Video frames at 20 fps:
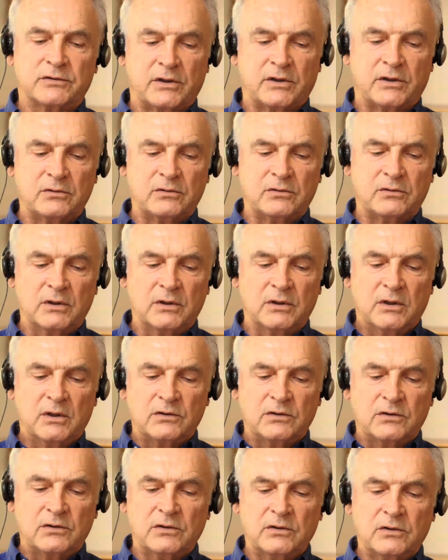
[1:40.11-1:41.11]
So
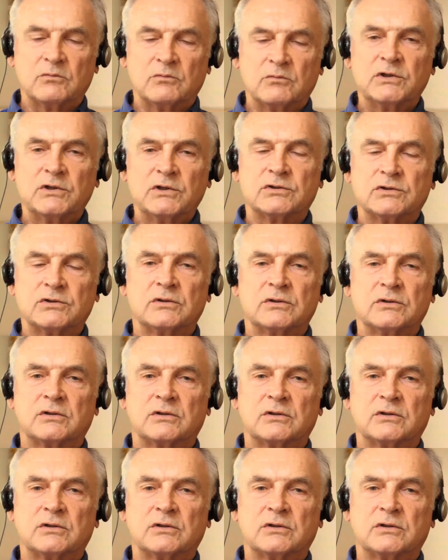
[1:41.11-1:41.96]
do you think we should